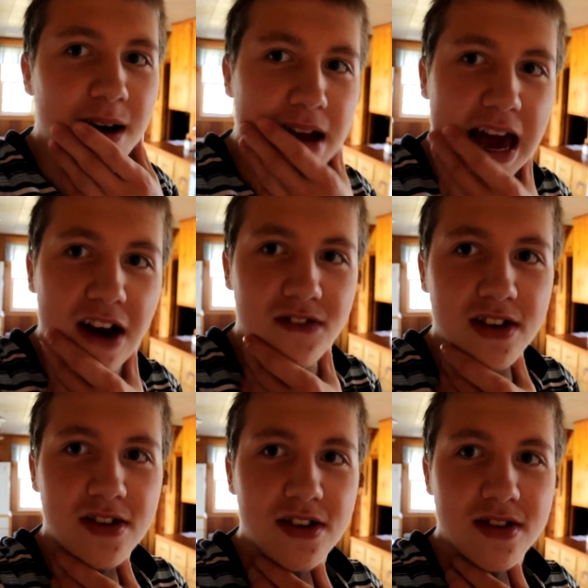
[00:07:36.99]
I have
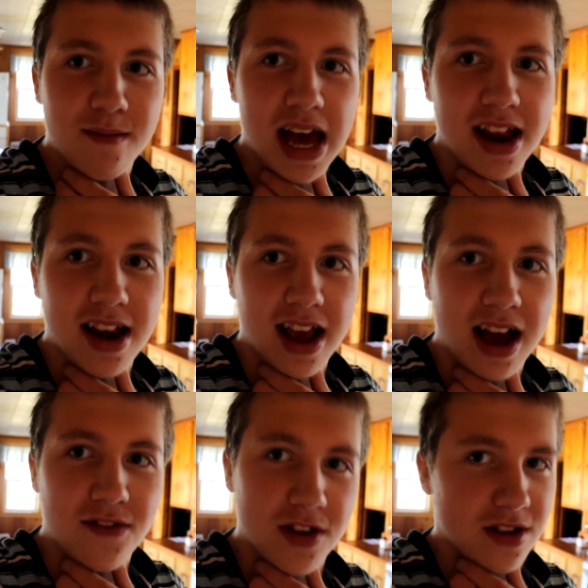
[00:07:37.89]
to do some editing
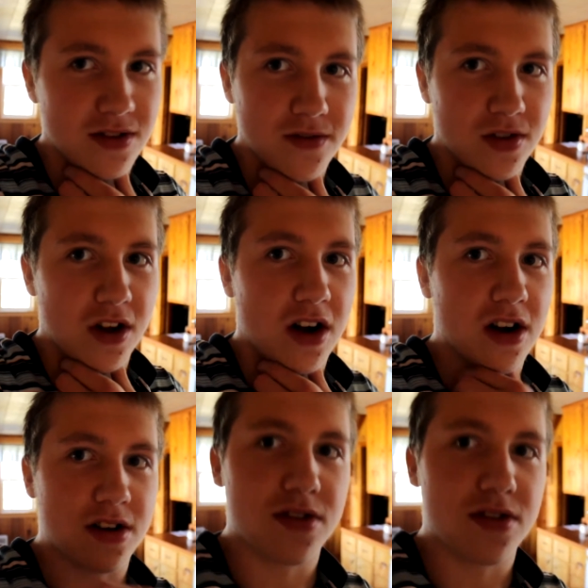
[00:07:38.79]
after this vlog,